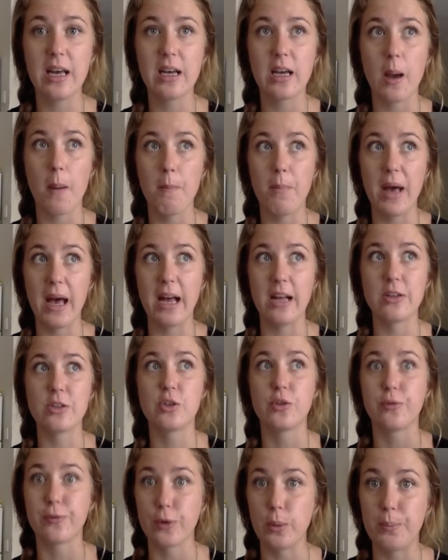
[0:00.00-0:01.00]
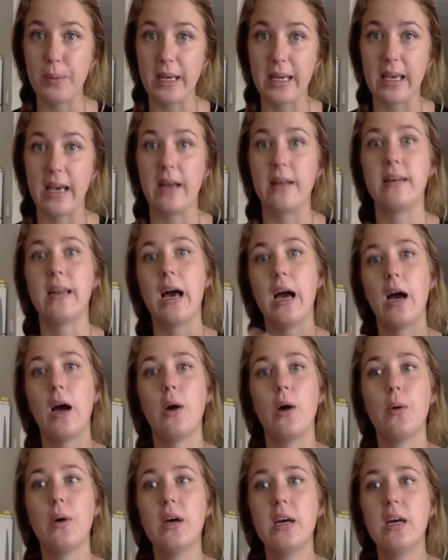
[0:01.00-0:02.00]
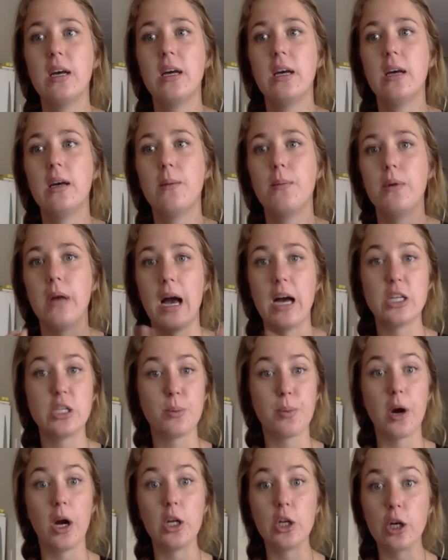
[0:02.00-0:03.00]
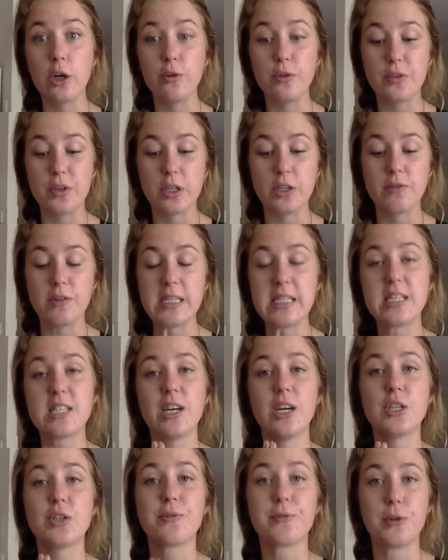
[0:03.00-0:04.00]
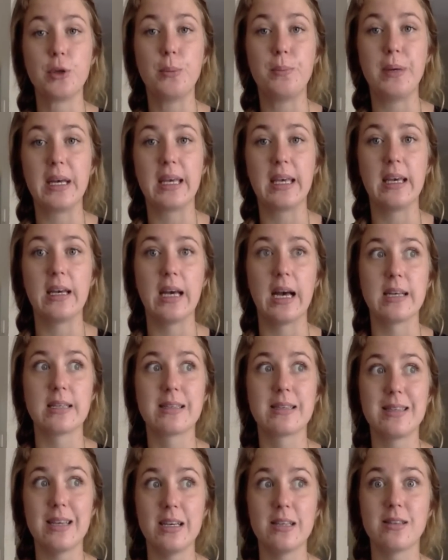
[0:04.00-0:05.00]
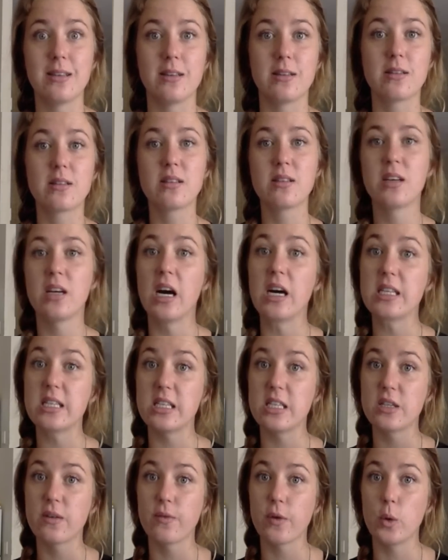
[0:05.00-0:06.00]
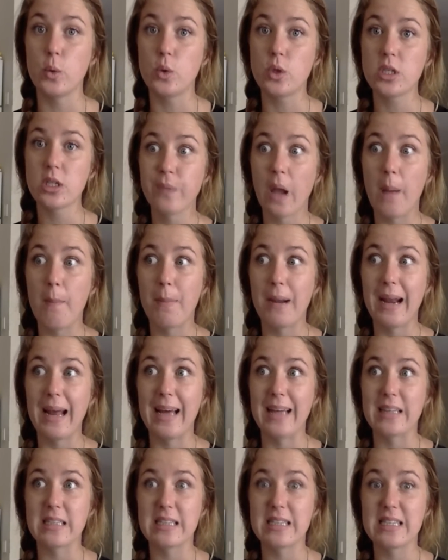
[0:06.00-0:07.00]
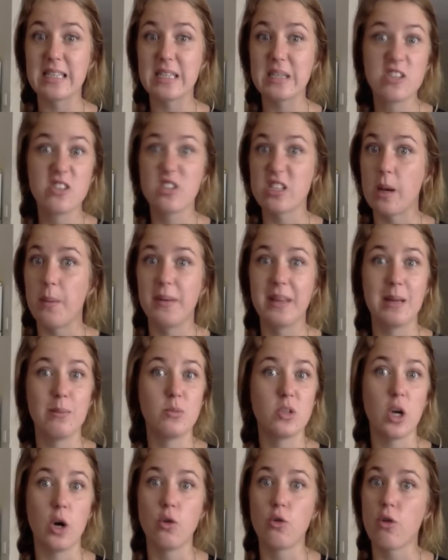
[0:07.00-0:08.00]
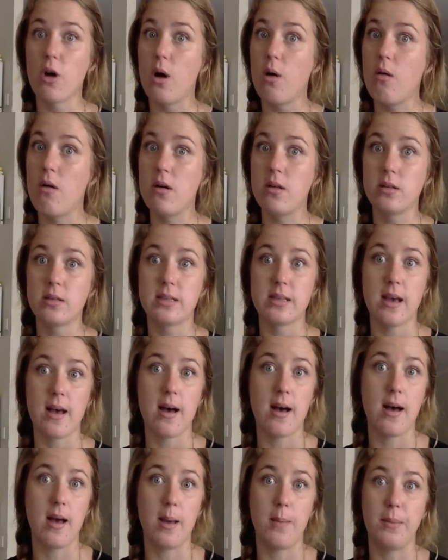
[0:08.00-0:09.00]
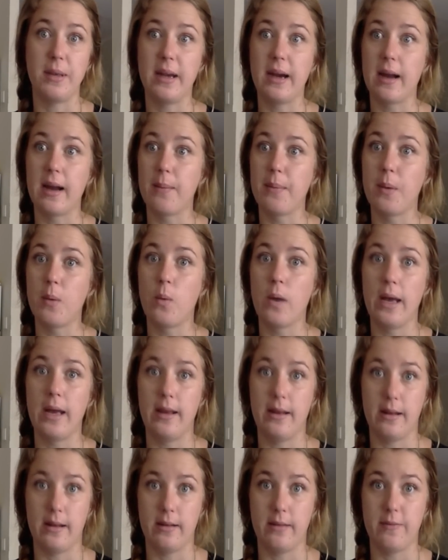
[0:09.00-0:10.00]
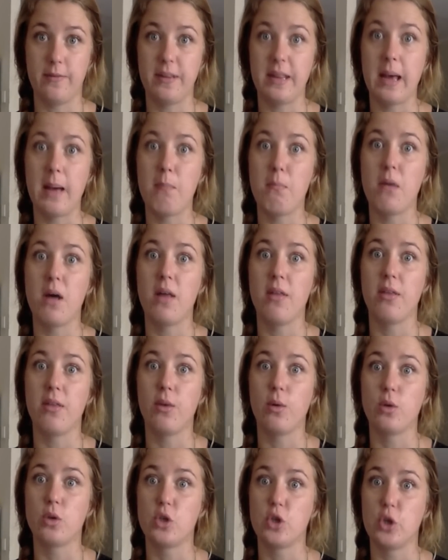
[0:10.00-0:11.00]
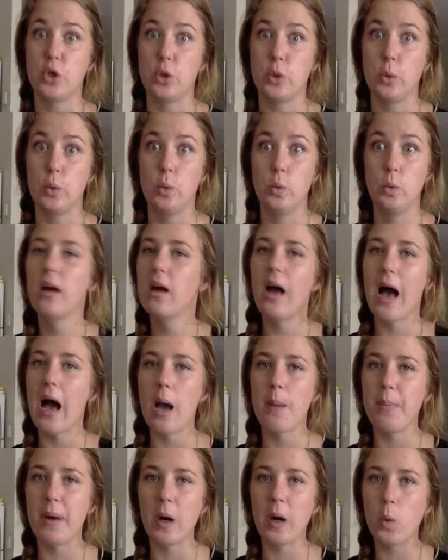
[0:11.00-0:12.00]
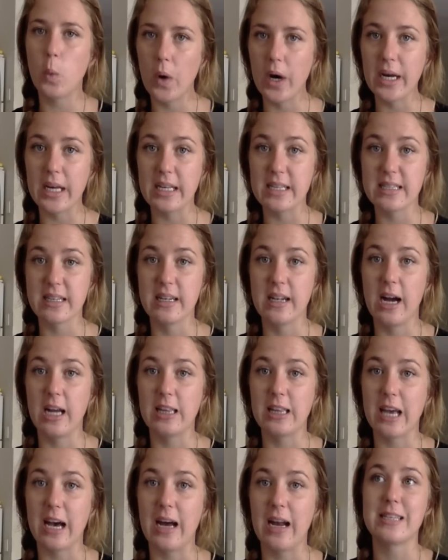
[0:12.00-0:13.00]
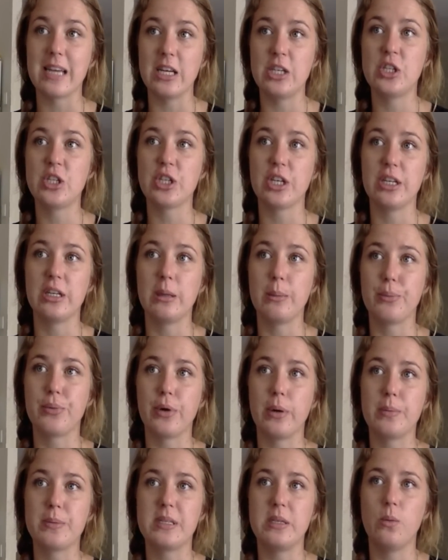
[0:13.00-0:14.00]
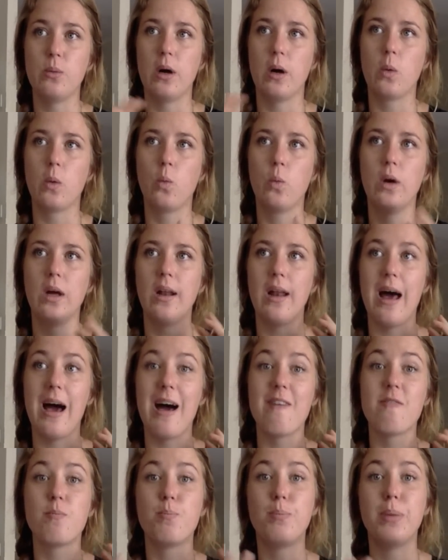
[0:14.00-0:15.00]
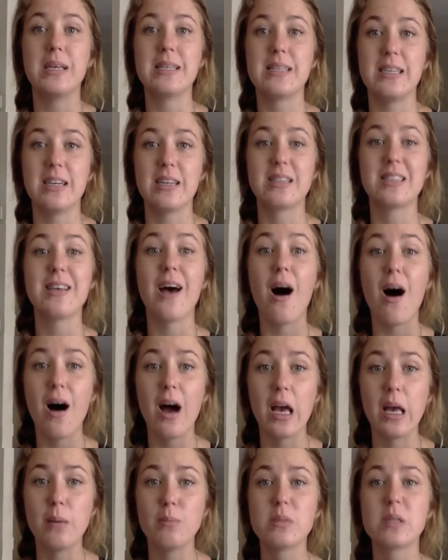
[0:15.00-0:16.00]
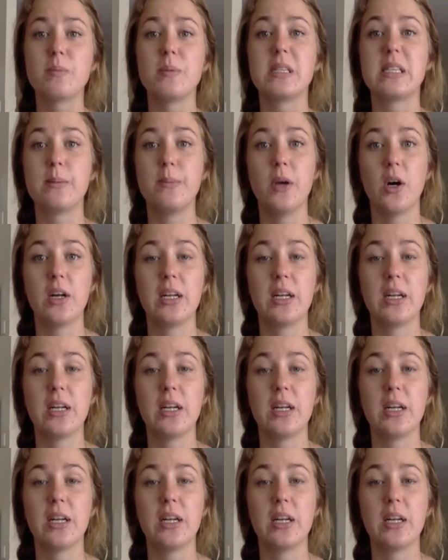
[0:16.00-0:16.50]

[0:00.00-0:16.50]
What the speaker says: compared to fruit picking? Now, as you probably know, if you've done research, fruit picking has seasons because it's fruit, plants. Some of them don't grow all the time. You gotta be waiting for that month or two. Outback work isn't like that. Station and property work will have busier times, but to be